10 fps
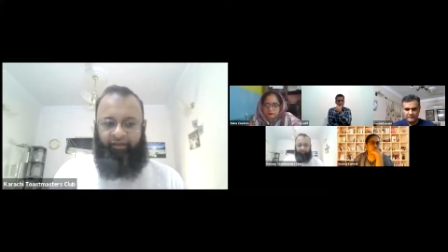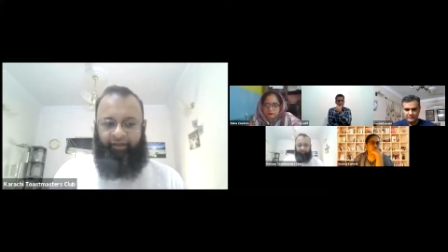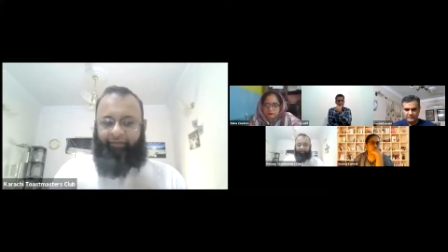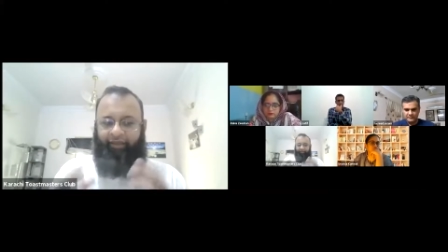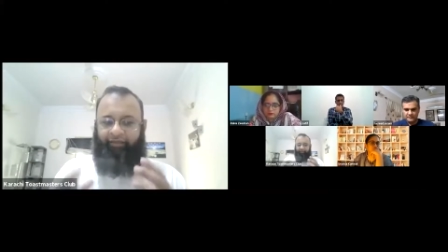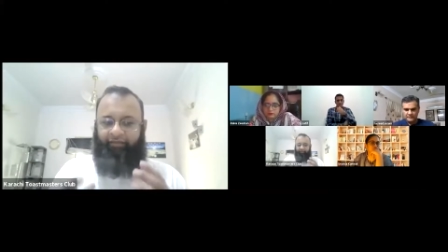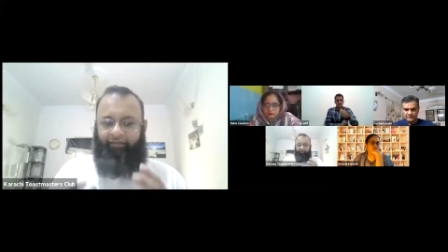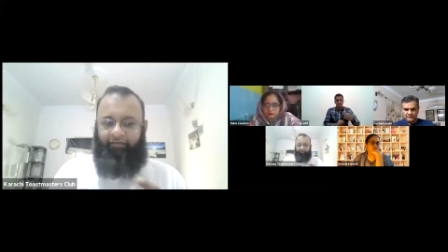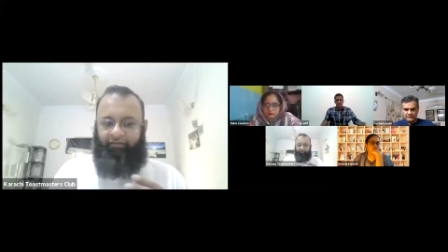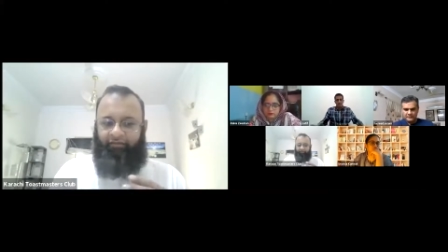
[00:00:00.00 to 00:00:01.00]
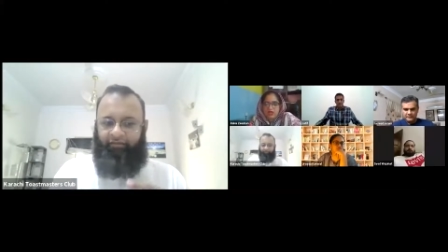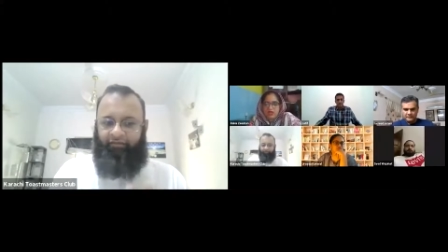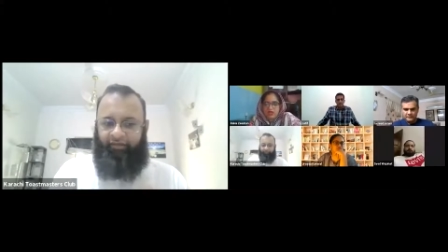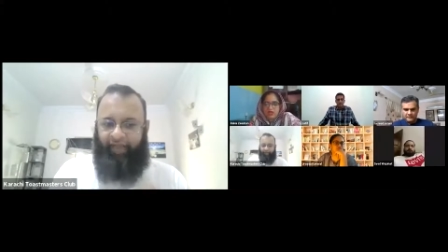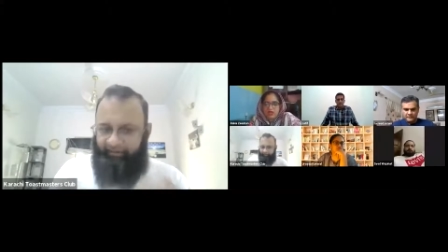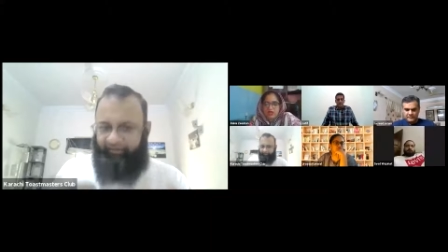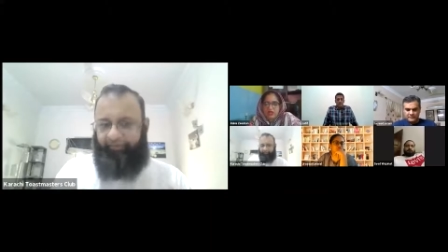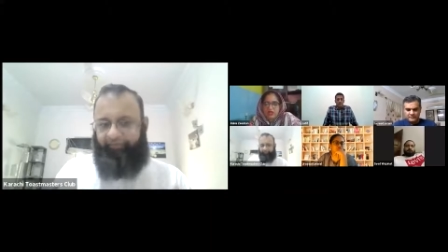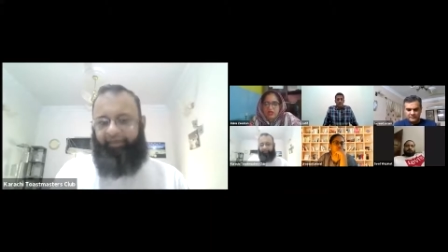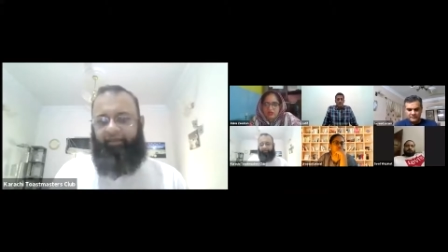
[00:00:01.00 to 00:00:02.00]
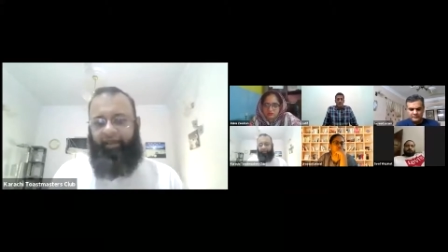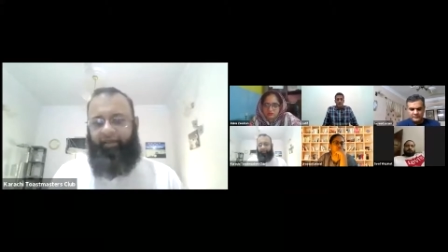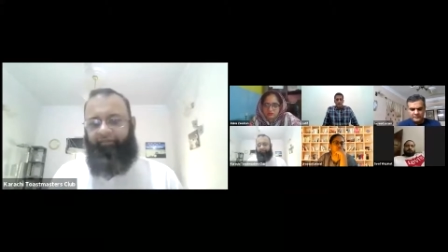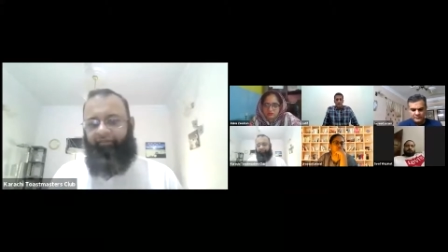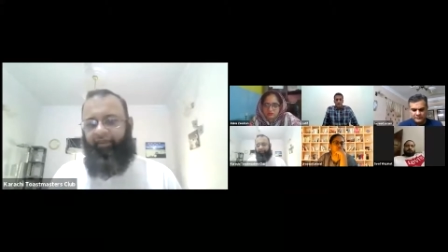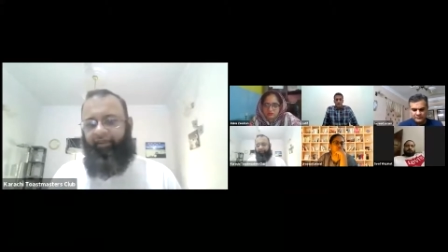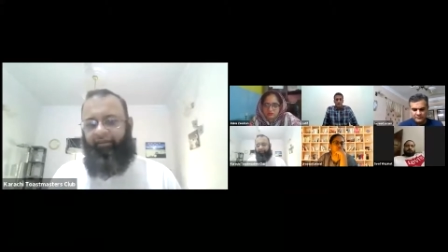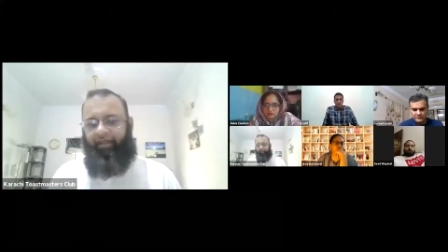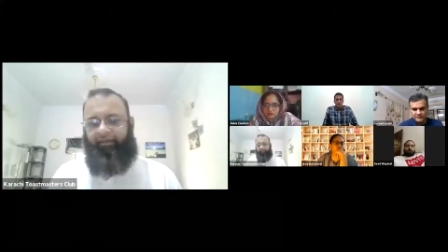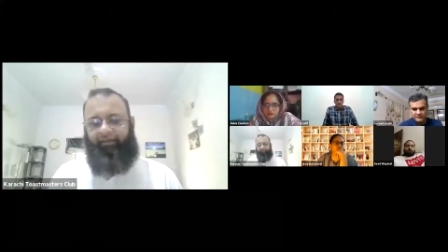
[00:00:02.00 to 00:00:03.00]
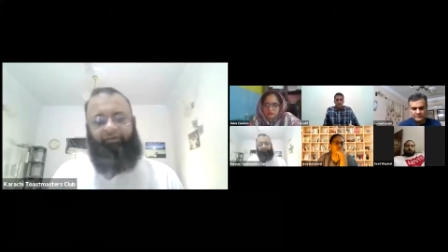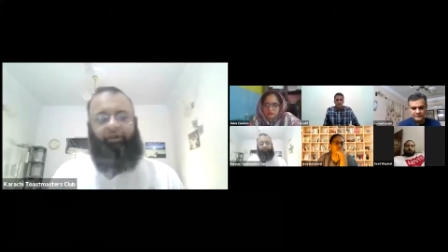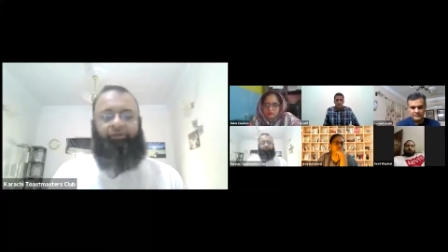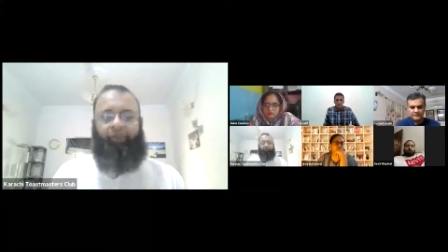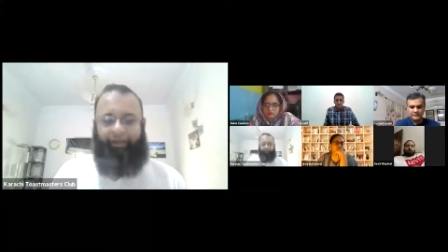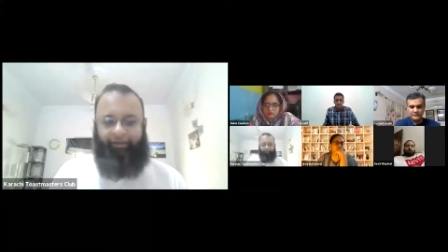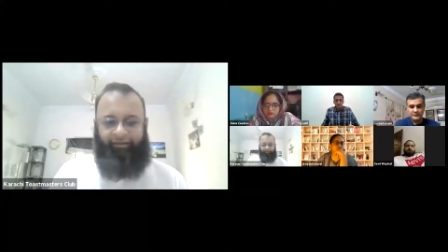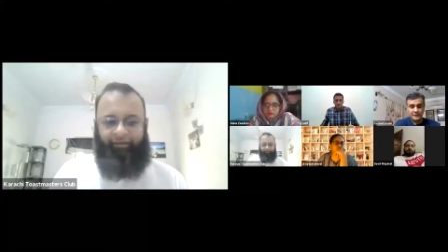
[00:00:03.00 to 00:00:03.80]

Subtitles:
And that's something I feel that is not right.